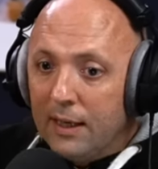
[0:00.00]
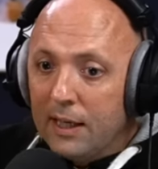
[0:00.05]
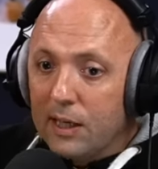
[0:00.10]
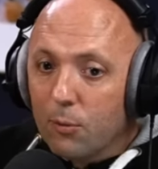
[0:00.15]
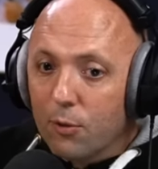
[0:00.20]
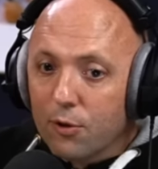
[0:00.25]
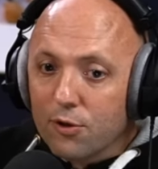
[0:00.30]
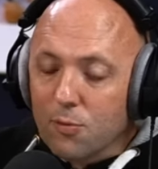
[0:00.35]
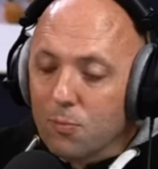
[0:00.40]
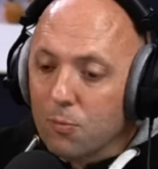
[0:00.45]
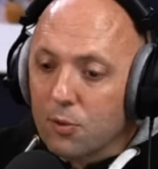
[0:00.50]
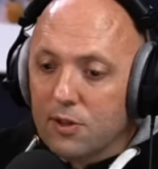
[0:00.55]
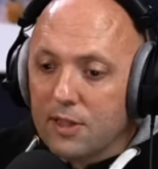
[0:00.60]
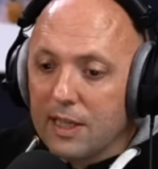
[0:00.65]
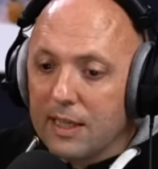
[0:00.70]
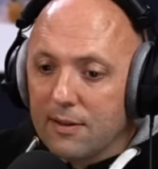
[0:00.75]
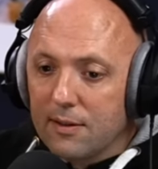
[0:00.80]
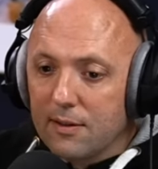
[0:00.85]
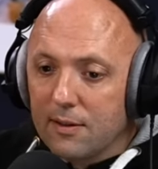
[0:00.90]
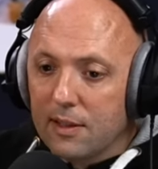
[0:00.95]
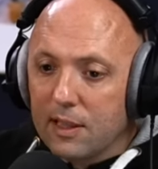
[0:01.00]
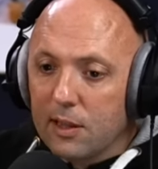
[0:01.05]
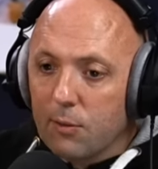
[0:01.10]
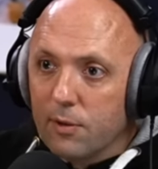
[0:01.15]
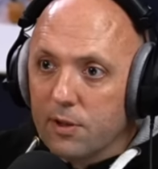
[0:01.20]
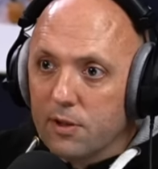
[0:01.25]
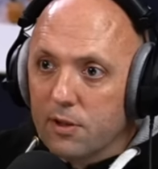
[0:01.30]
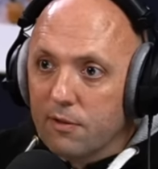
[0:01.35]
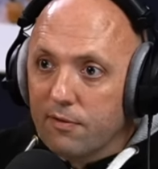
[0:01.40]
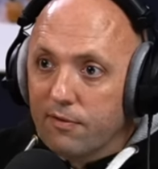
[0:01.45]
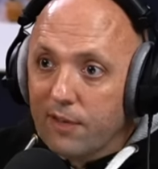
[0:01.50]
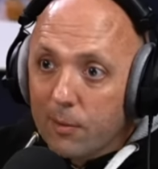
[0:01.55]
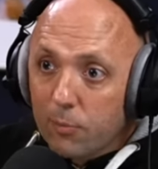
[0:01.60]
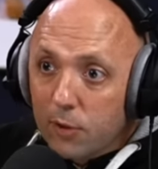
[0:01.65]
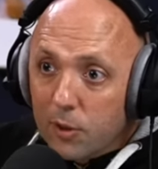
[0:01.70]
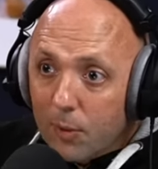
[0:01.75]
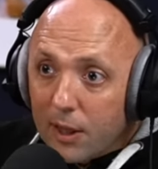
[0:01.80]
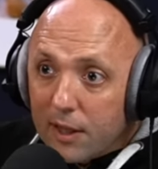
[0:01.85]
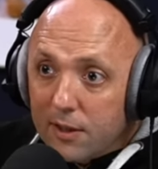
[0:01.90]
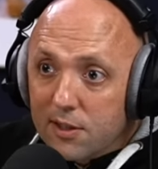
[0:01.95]
He wasn't pretending that it was a
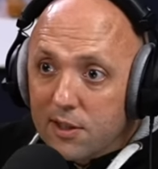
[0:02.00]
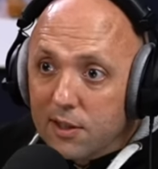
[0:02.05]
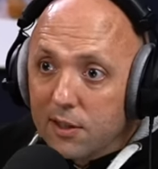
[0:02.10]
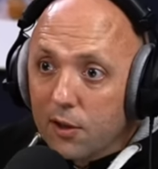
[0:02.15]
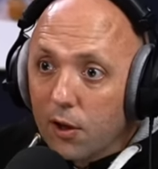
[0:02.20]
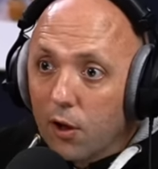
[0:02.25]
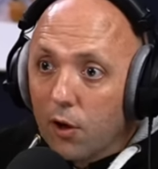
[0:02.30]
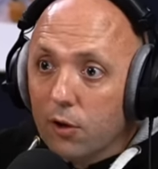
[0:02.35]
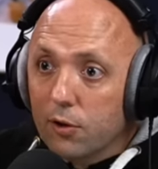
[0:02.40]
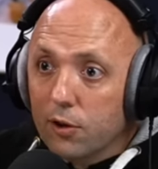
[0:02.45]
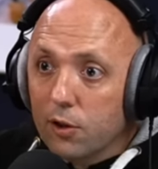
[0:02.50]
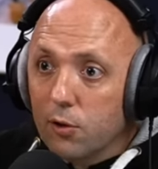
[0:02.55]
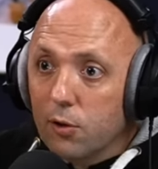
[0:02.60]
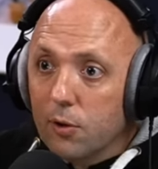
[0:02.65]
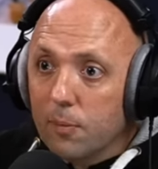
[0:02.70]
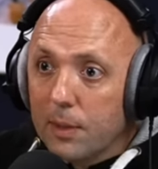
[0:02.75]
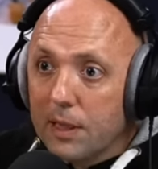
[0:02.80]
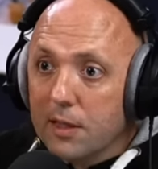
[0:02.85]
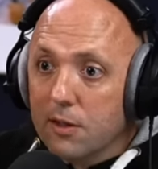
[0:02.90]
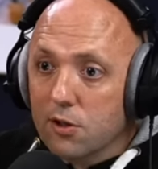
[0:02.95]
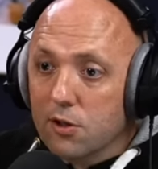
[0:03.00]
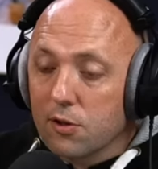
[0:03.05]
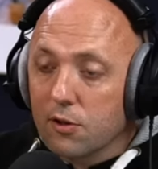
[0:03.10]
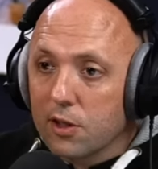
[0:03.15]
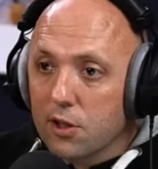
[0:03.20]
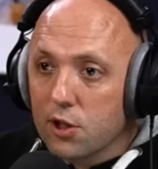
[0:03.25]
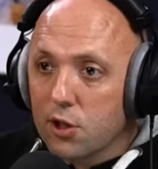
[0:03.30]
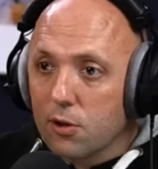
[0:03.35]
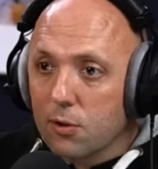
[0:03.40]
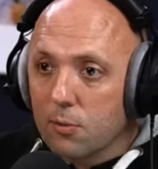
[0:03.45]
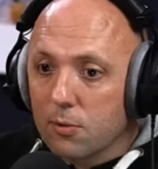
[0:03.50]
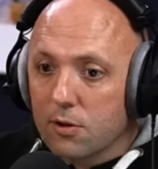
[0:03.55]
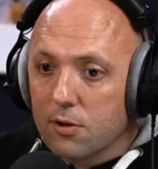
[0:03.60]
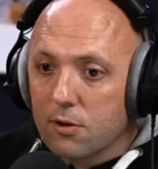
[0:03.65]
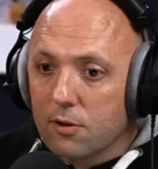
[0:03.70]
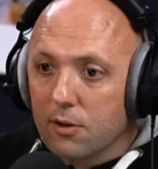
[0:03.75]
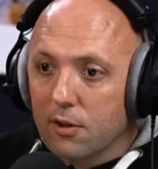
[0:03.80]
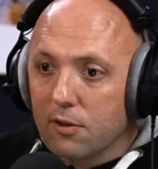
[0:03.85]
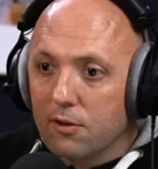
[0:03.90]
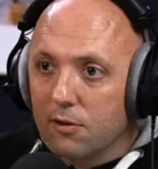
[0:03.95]
family matter or, you know, a personal issue that
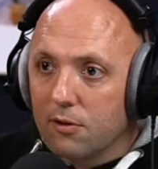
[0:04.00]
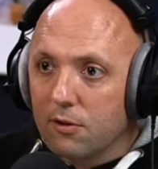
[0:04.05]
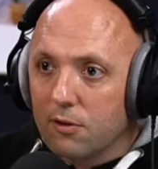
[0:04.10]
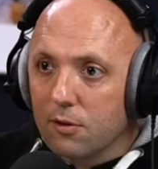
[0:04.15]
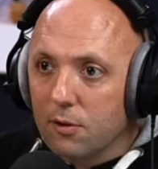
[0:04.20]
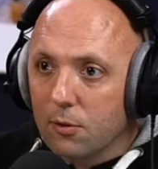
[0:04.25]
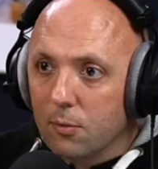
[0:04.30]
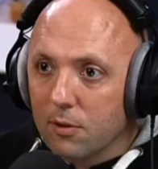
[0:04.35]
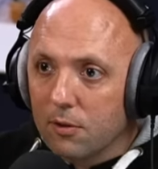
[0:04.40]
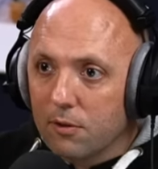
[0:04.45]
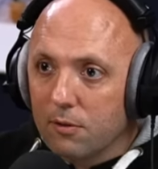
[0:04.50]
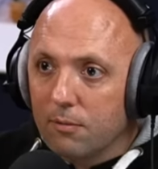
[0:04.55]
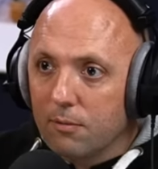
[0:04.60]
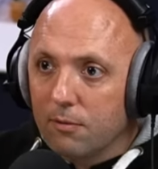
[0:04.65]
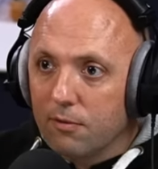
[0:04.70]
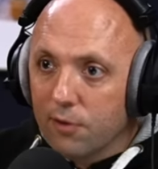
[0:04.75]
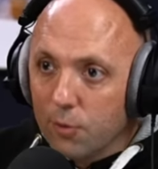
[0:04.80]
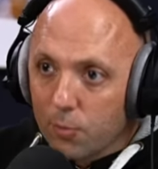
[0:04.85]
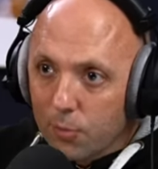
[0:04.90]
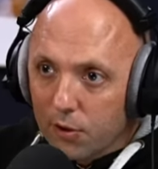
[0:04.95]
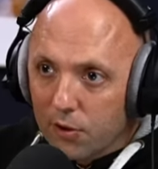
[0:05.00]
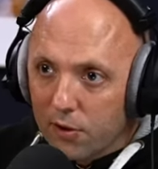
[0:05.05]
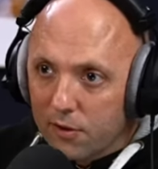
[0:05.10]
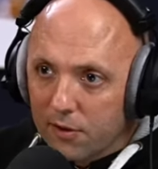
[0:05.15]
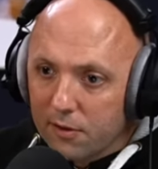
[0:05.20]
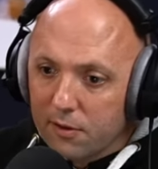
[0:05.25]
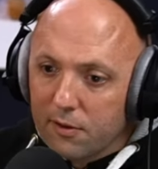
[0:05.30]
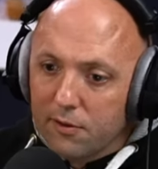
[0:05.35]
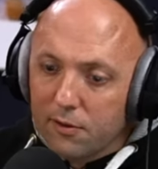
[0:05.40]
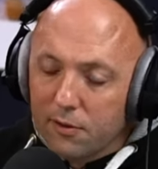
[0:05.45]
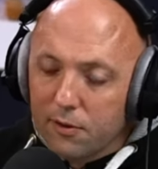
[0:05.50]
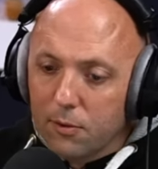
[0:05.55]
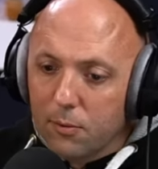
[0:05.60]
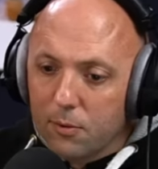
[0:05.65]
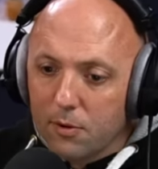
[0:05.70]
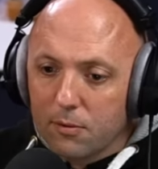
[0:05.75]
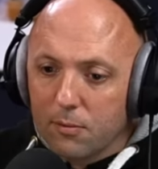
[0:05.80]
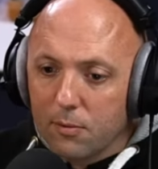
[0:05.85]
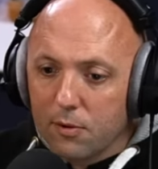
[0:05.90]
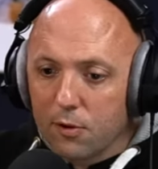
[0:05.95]
was nothing to do with football or nothing to do
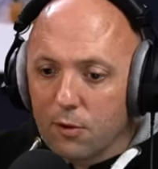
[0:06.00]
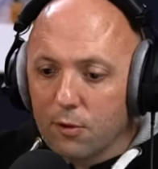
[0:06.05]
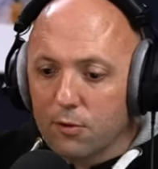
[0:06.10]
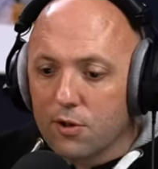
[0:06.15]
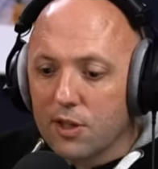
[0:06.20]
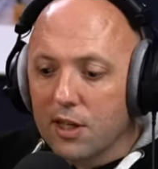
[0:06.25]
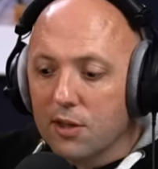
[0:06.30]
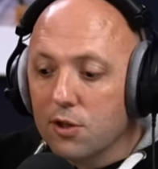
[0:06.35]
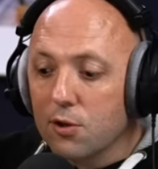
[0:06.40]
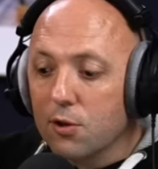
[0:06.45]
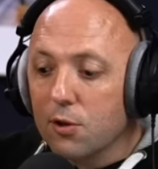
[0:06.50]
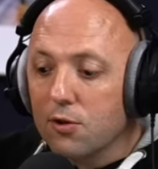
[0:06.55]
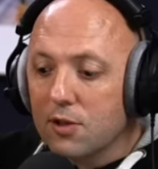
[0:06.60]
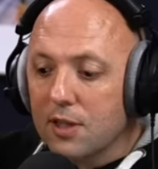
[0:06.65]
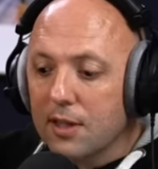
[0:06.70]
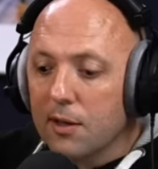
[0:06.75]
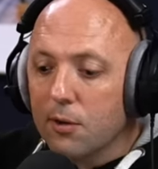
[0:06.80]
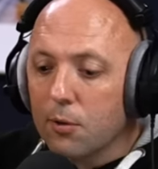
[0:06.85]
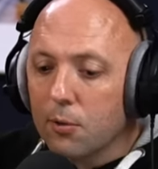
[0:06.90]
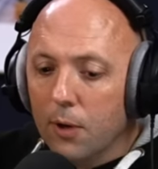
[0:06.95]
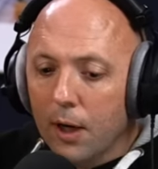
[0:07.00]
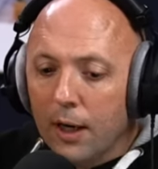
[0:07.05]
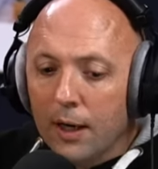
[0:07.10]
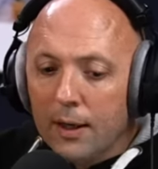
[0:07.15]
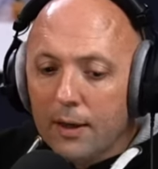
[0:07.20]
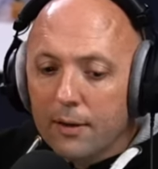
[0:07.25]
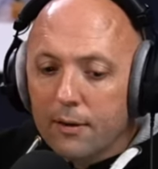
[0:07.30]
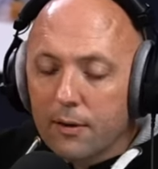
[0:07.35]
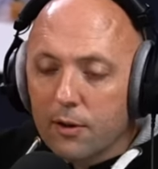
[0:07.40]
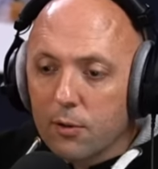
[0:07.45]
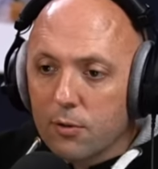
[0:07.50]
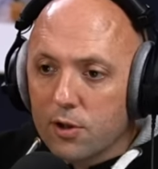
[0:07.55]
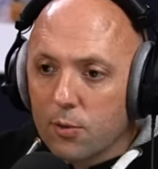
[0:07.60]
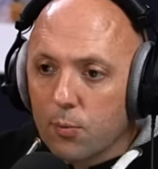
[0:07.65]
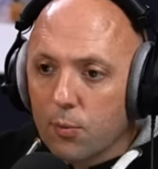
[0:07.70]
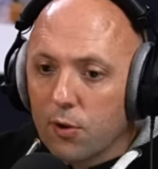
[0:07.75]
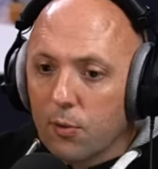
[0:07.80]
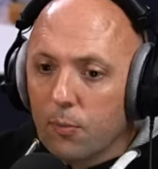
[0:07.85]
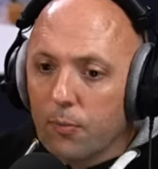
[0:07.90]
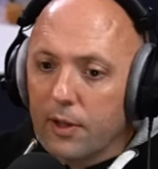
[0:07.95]
with contracts. You could tell that there was a
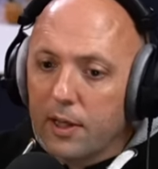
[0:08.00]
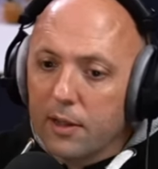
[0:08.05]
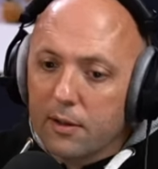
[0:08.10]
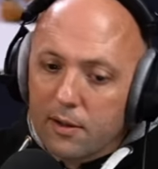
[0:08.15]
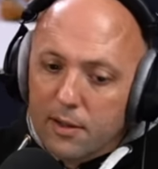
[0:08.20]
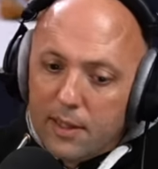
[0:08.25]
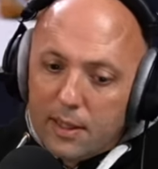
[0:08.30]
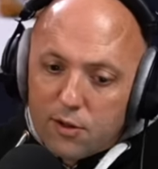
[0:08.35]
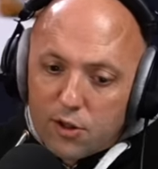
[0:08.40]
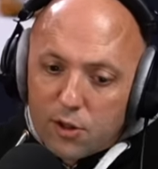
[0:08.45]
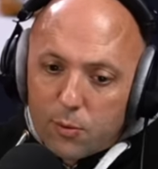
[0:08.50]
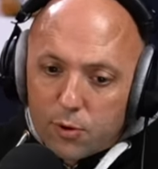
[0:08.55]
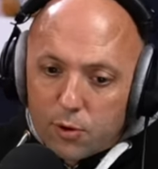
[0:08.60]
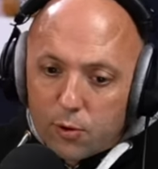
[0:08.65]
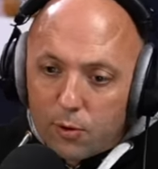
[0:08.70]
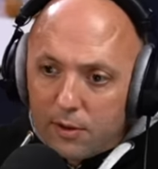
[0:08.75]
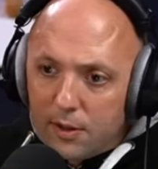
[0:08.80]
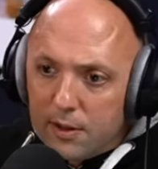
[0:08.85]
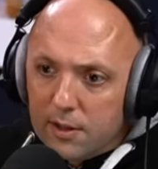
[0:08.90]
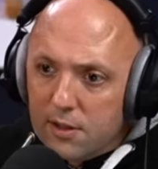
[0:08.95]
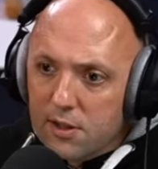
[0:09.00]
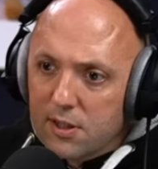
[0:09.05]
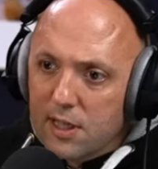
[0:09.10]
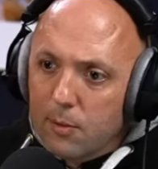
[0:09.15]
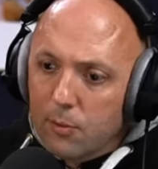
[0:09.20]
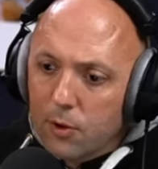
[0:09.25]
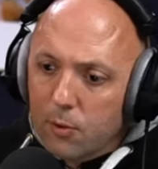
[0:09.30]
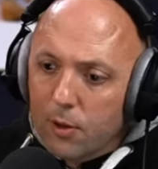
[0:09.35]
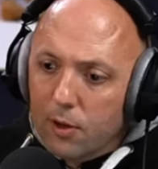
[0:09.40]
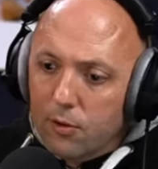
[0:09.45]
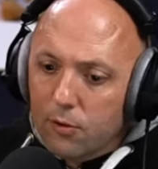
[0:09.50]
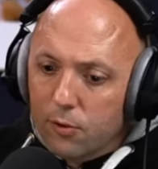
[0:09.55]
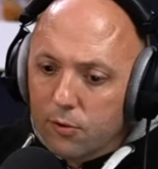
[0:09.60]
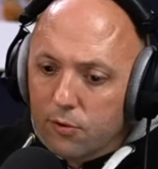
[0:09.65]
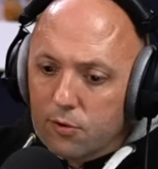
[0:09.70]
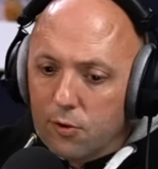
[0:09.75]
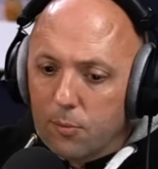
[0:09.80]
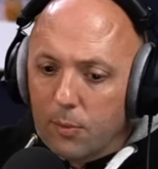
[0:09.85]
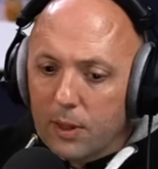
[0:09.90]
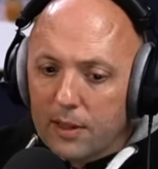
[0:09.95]
problem there. And then subsequently, the statement about
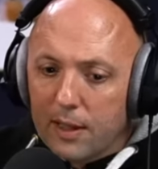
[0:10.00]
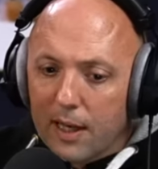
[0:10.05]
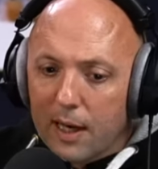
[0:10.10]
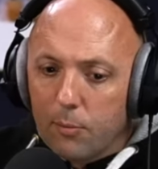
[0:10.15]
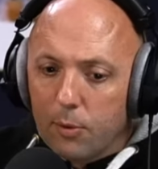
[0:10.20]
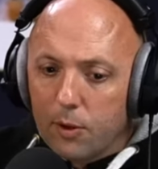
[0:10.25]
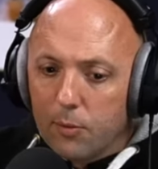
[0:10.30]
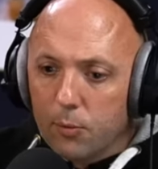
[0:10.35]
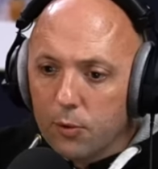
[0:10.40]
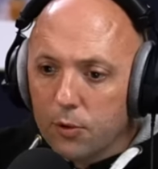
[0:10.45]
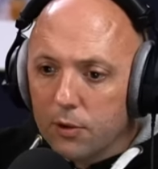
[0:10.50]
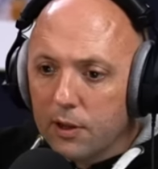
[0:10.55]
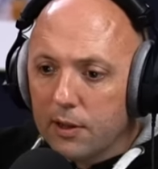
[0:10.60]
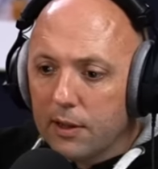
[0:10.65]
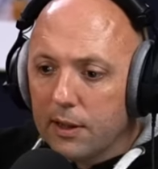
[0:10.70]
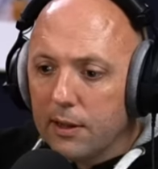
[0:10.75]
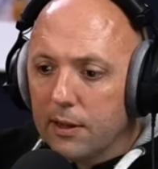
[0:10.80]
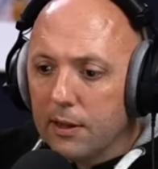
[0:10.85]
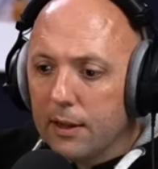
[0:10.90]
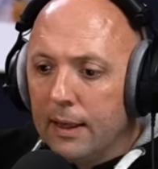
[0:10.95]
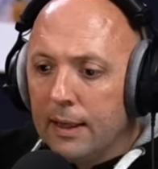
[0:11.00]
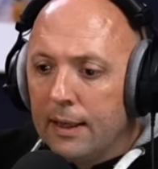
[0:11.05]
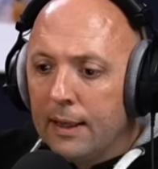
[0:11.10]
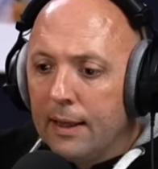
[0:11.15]
Nonto made that a bit more clear.